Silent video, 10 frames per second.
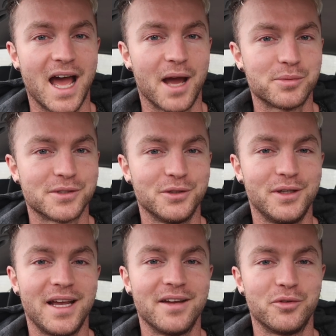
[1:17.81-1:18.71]

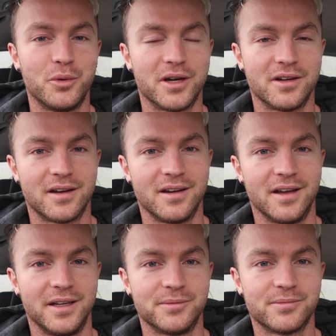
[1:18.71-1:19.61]
absolutely everywhere
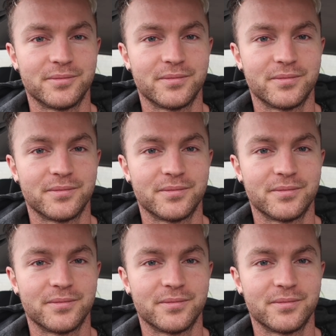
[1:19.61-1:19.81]
online,